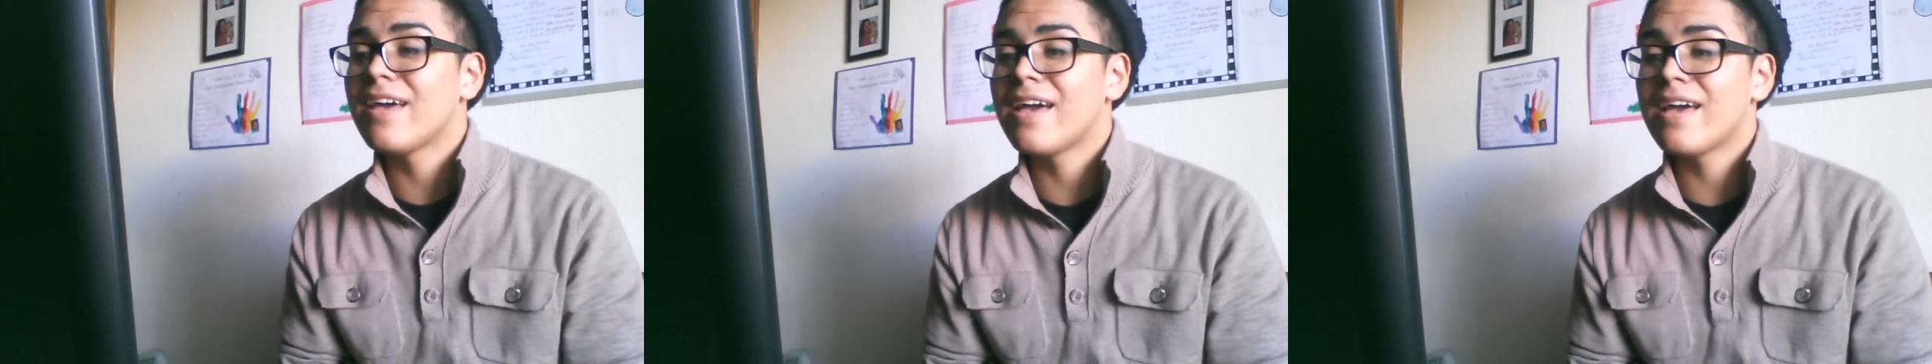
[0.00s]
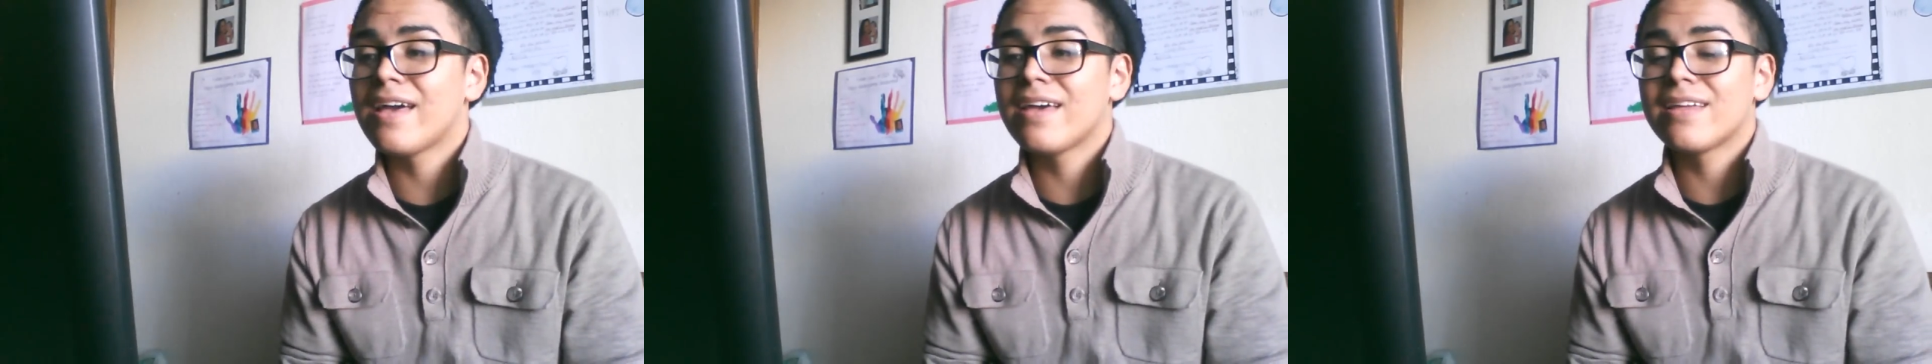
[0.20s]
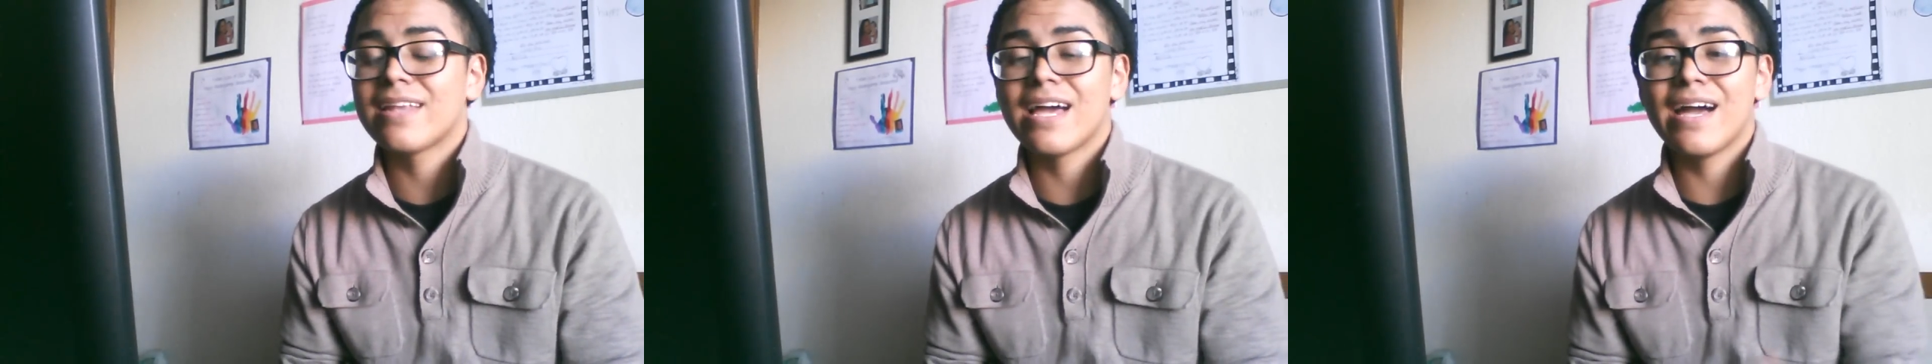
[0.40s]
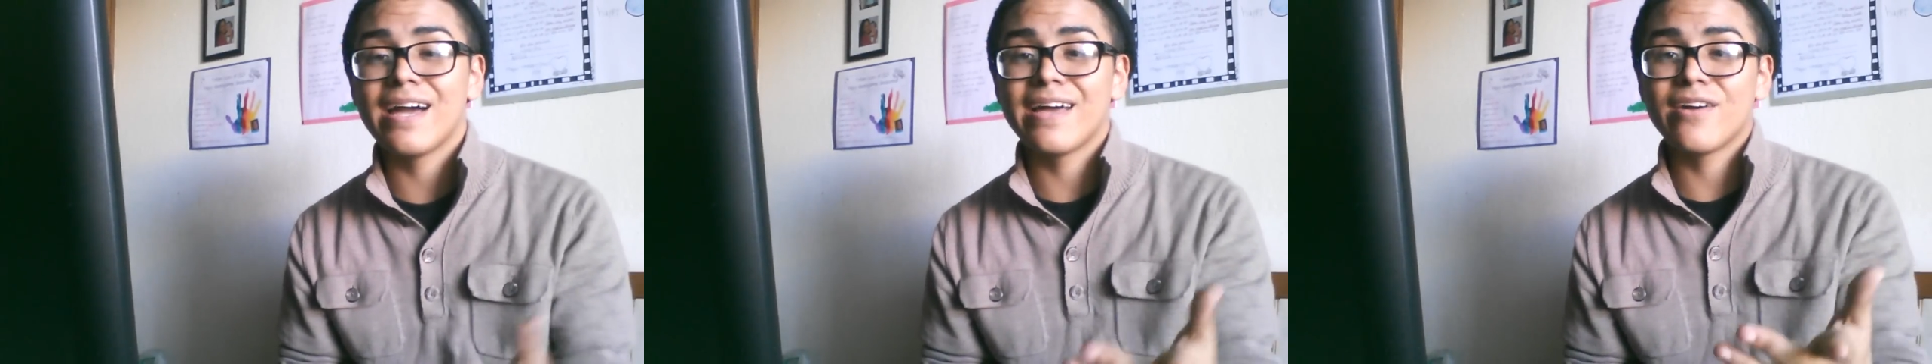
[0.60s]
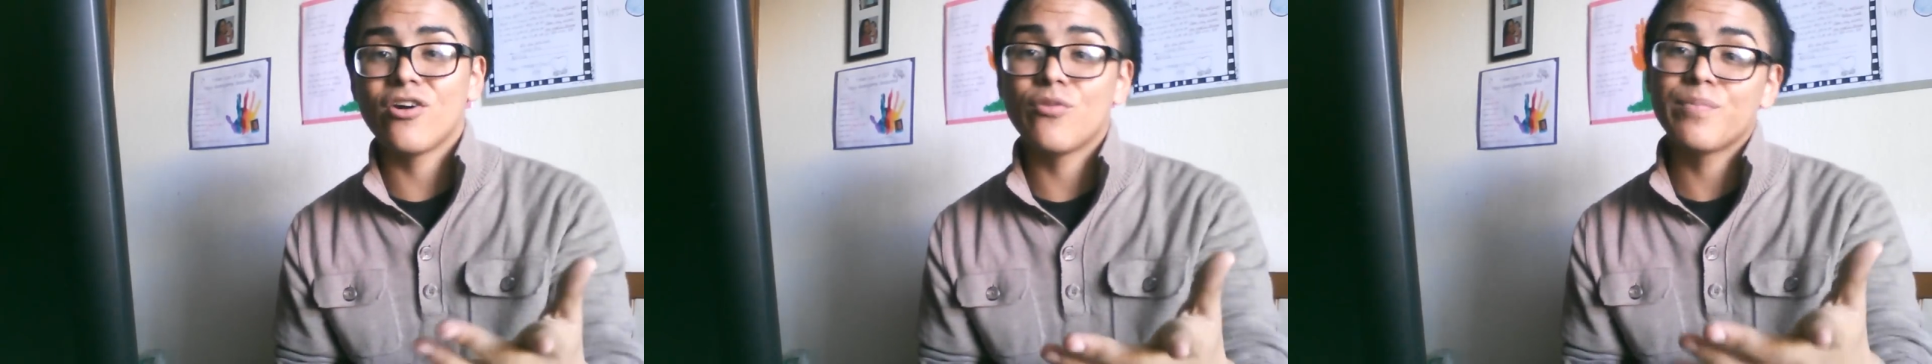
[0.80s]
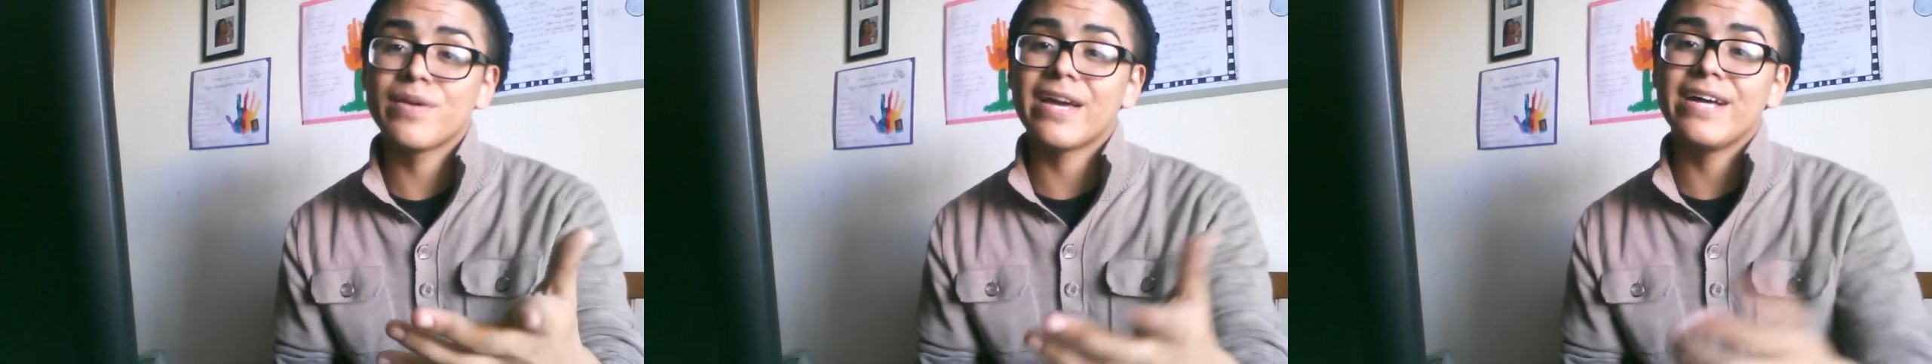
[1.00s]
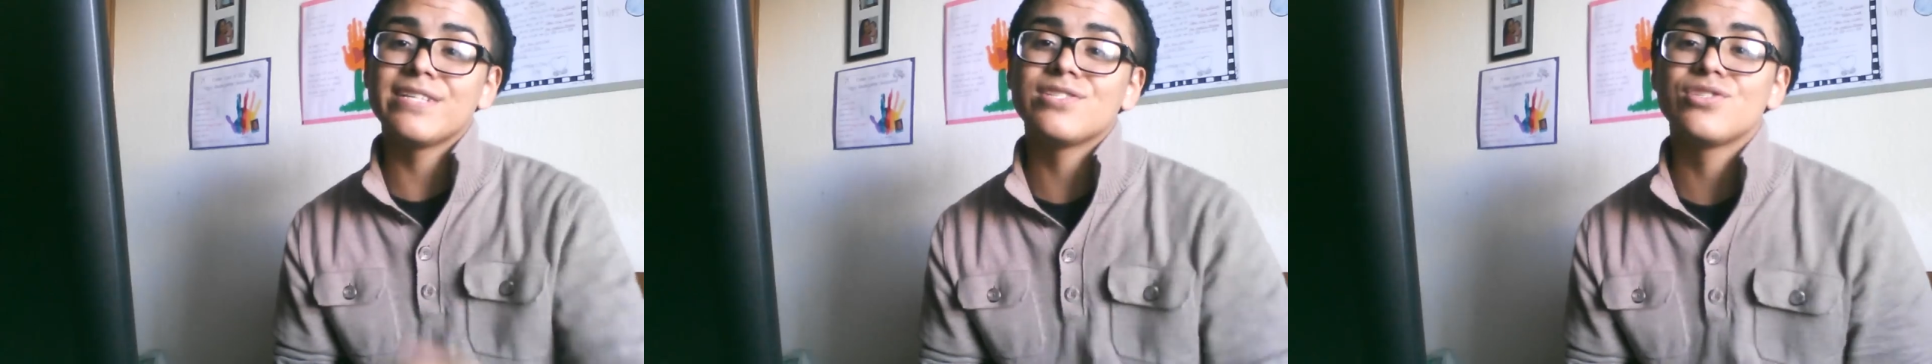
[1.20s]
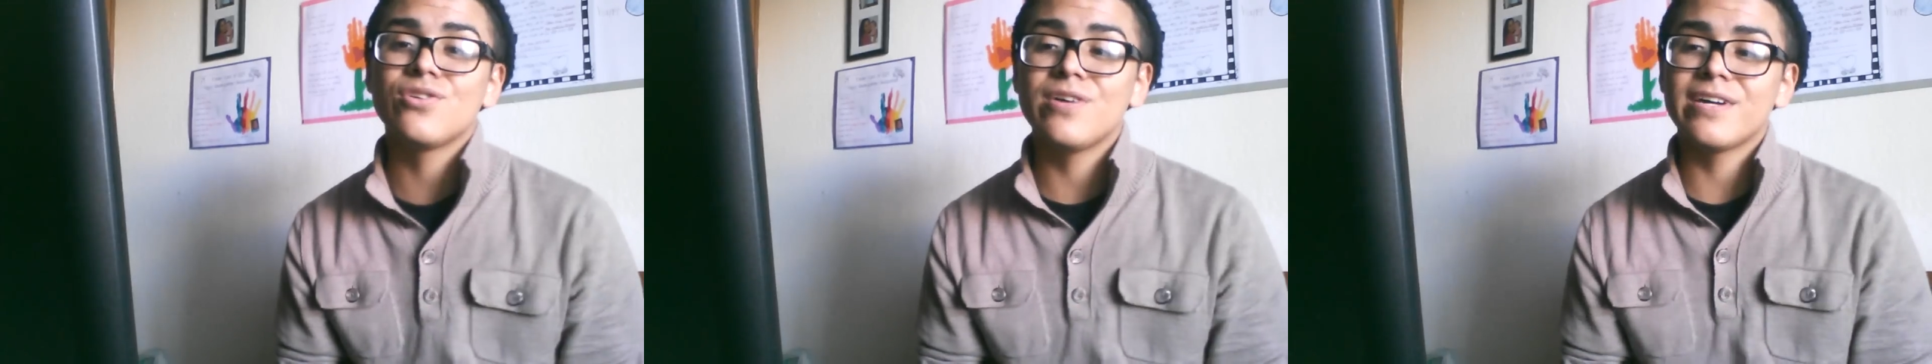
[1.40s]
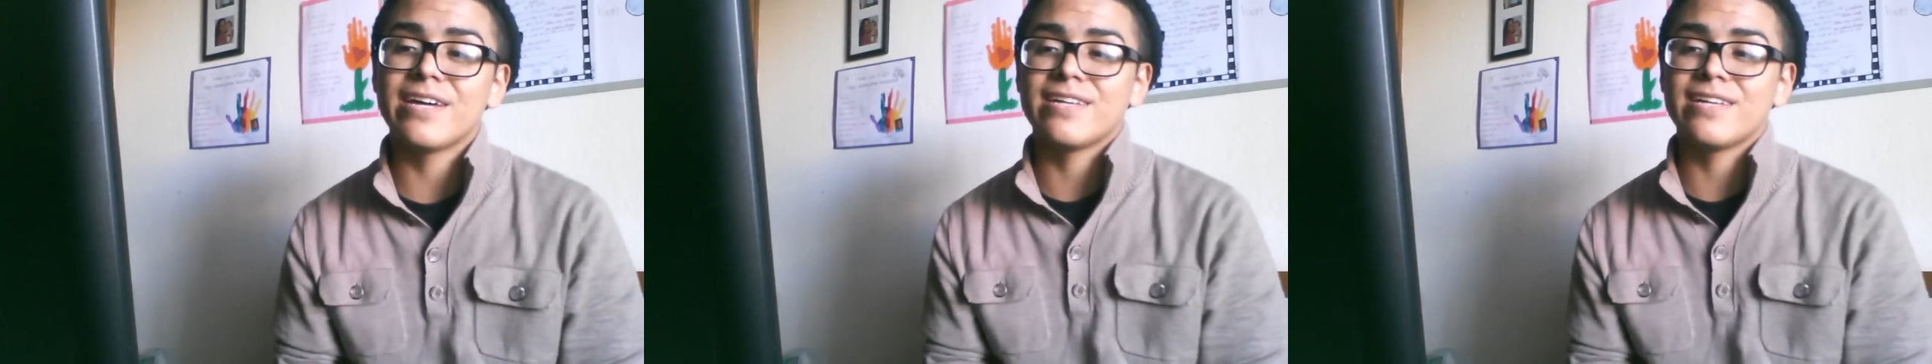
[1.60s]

and I hope you guys enjoy it,